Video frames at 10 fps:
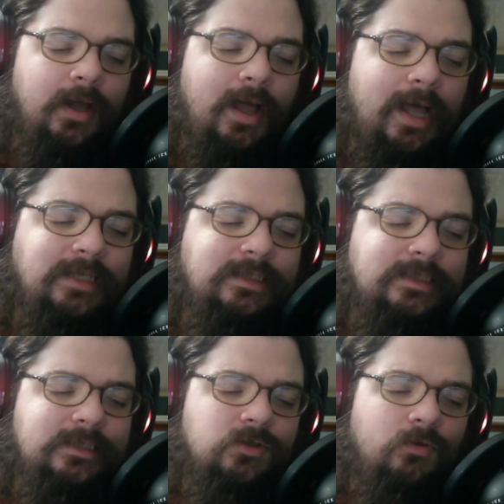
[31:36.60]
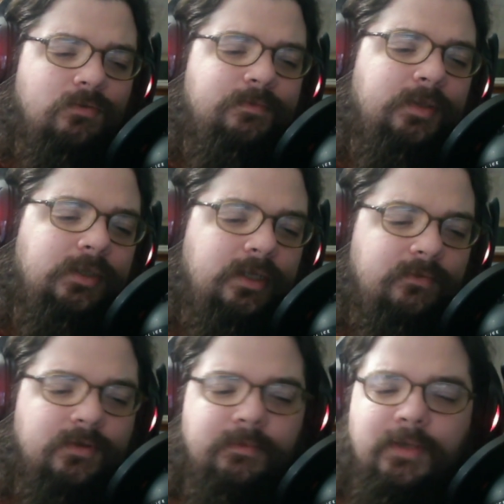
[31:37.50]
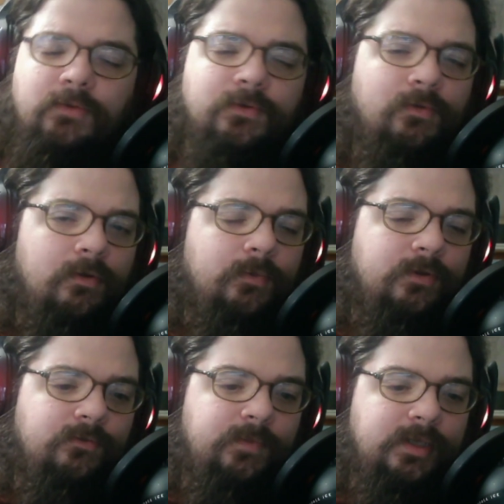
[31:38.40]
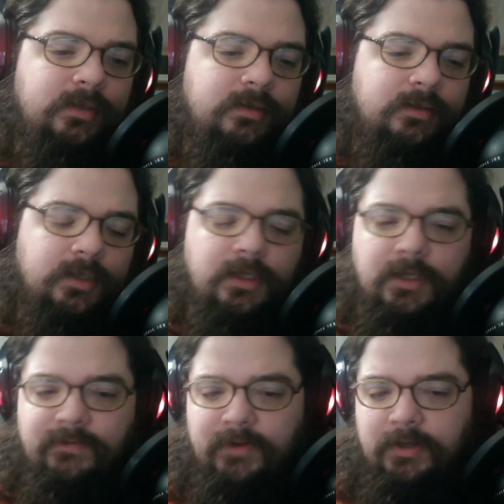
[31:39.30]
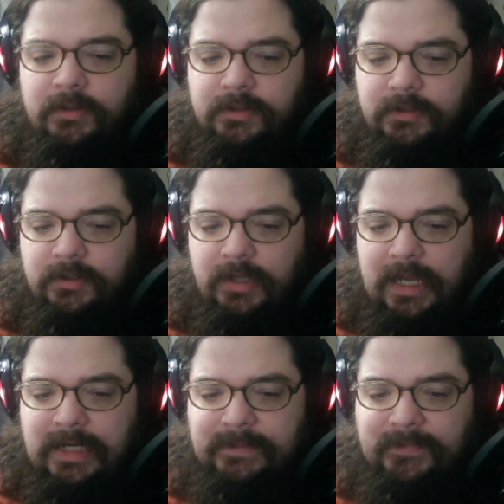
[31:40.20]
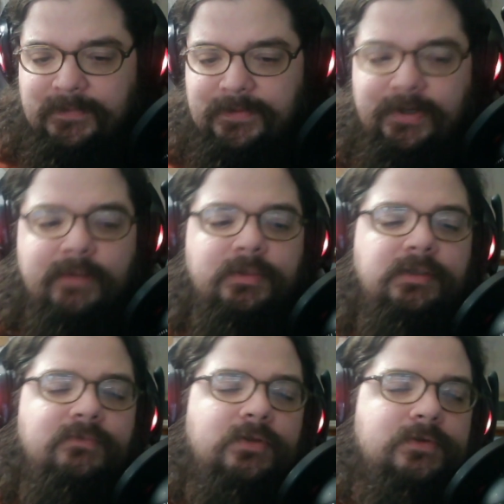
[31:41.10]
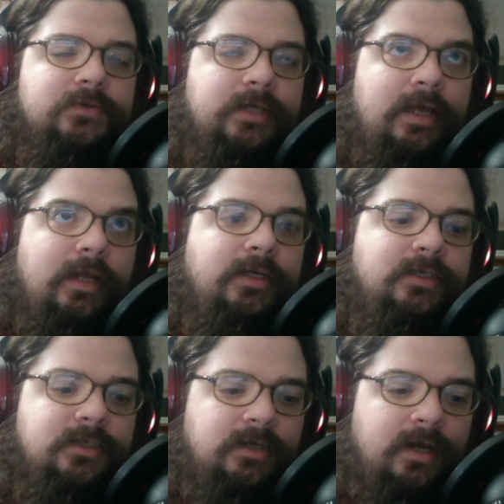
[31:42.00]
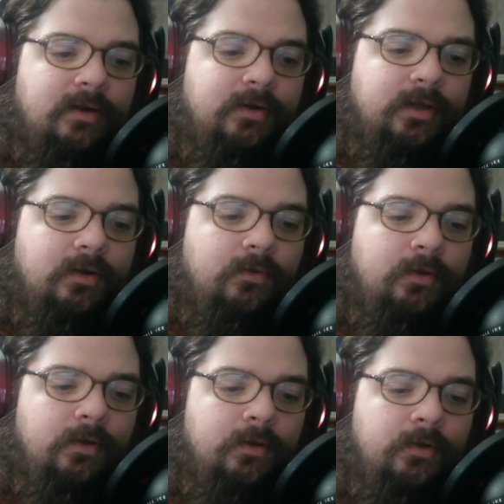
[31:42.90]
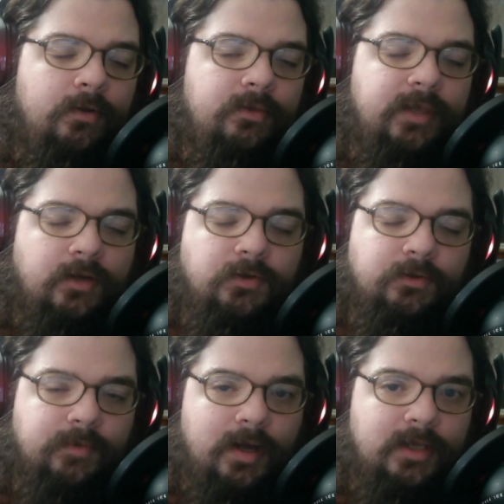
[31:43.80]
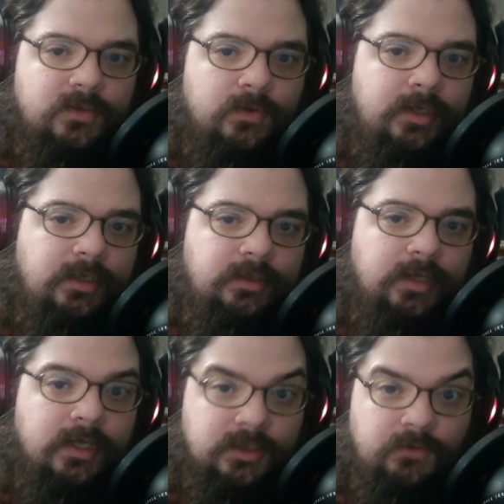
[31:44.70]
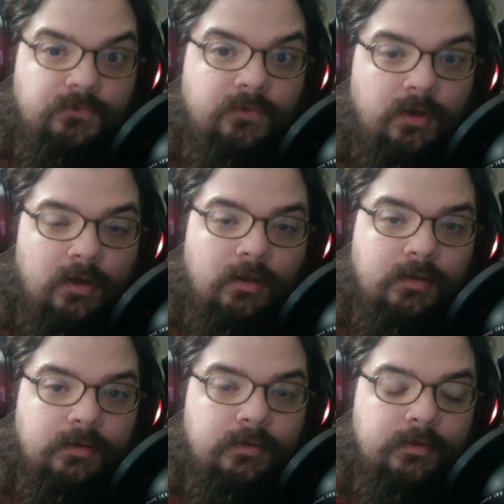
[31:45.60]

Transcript: I don't believe that Melkor would have been the King of Arda any more than I believe that there's any scenario that could arise where he doesn't fall.